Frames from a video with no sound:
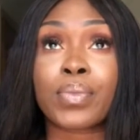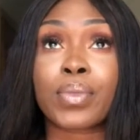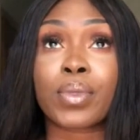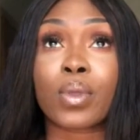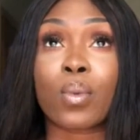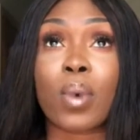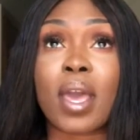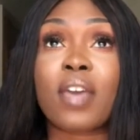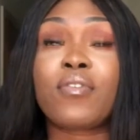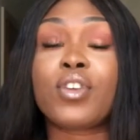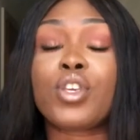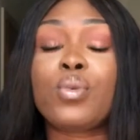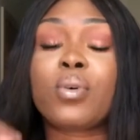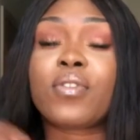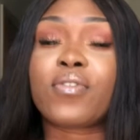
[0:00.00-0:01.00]
whatever
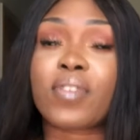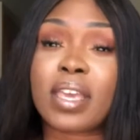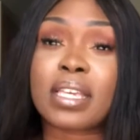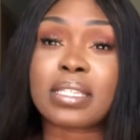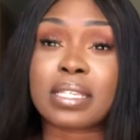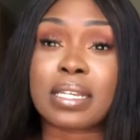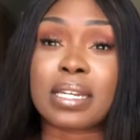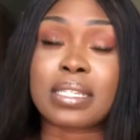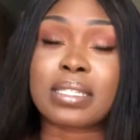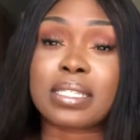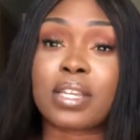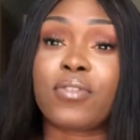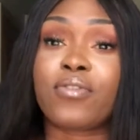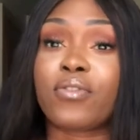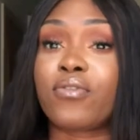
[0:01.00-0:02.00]
you were facing is
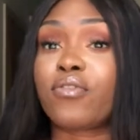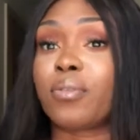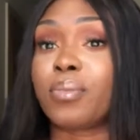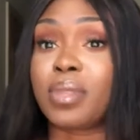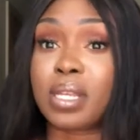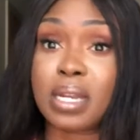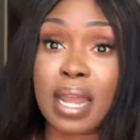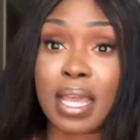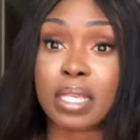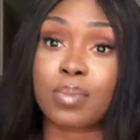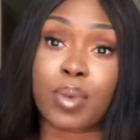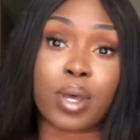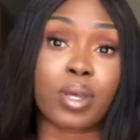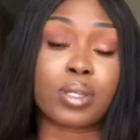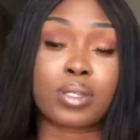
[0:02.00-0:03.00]
different from the next
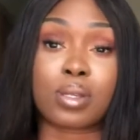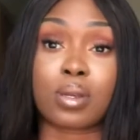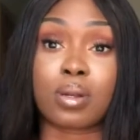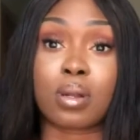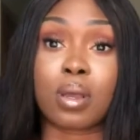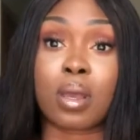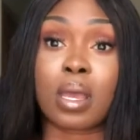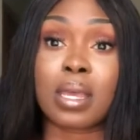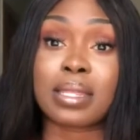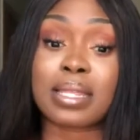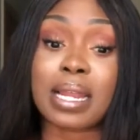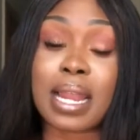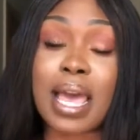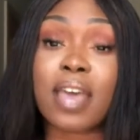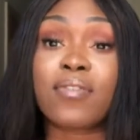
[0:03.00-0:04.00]
person.
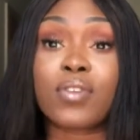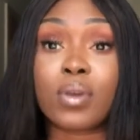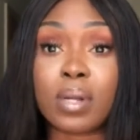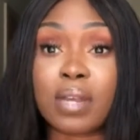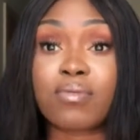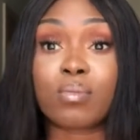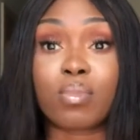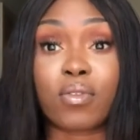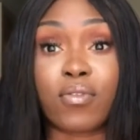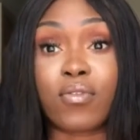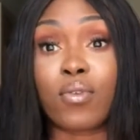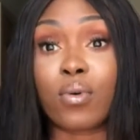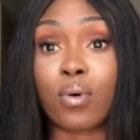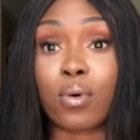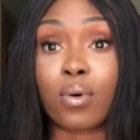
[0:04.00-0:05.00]
The life you lived
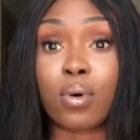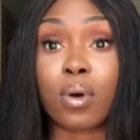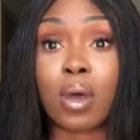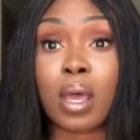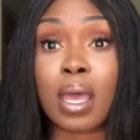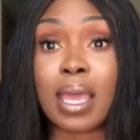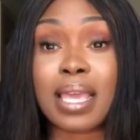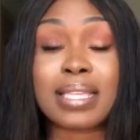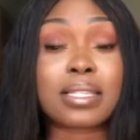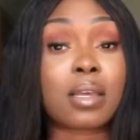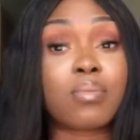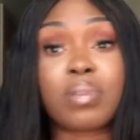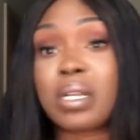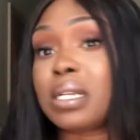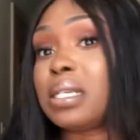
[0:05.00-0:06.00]
before is
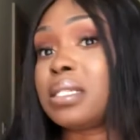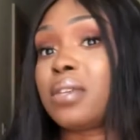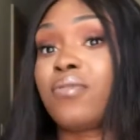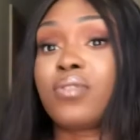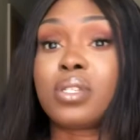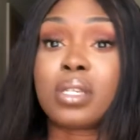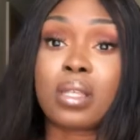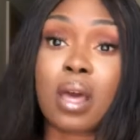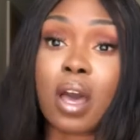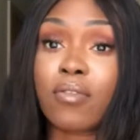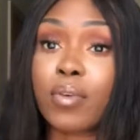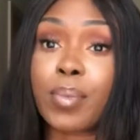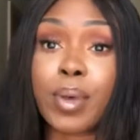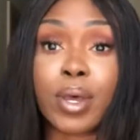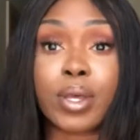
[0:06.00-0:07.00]
completely different to the
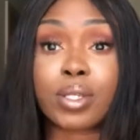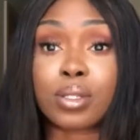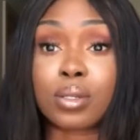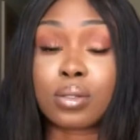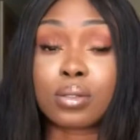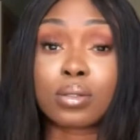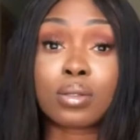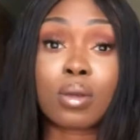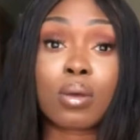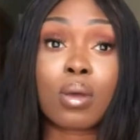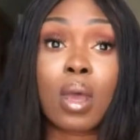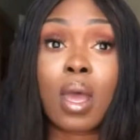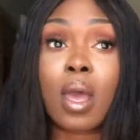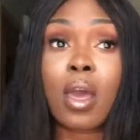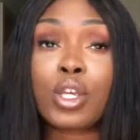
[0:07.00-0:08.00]
other person. So
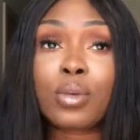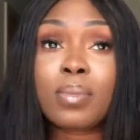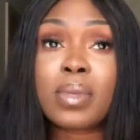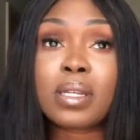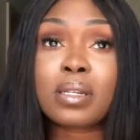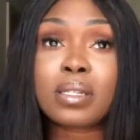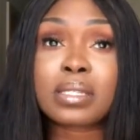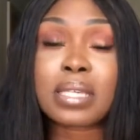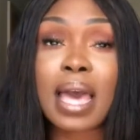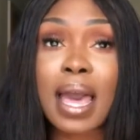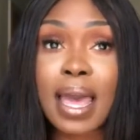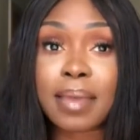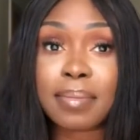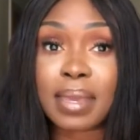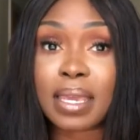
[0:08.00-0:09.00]
human
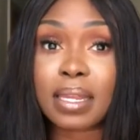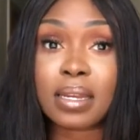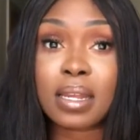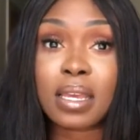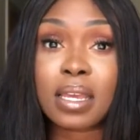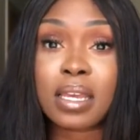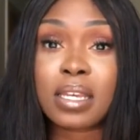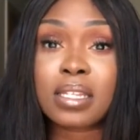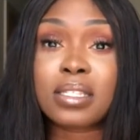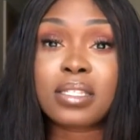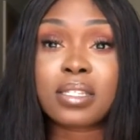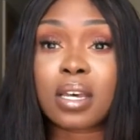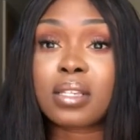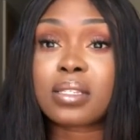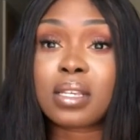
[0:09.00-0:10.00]
timing
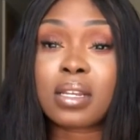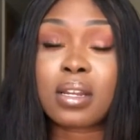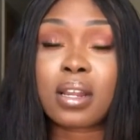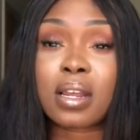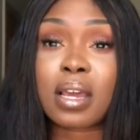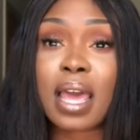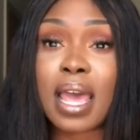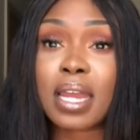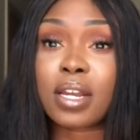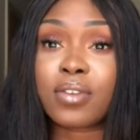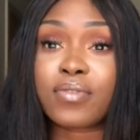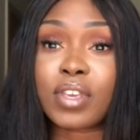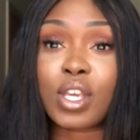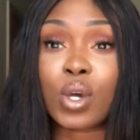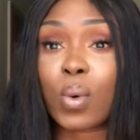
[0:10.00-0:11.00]
doesn't kind
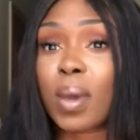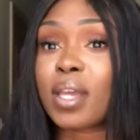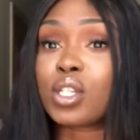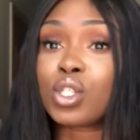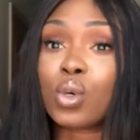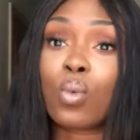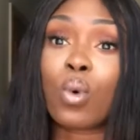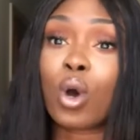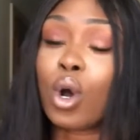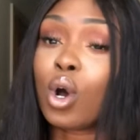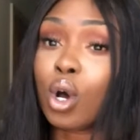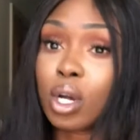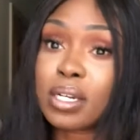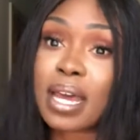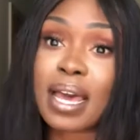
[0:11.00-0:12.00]
of equate to what
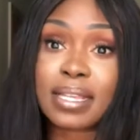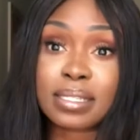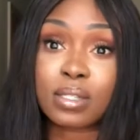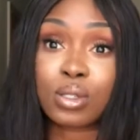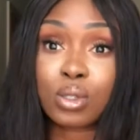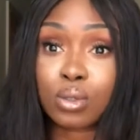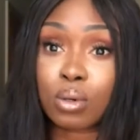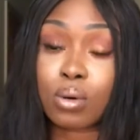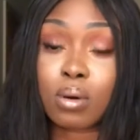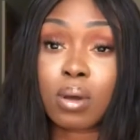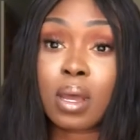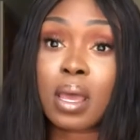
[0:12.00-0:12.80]
God has in store.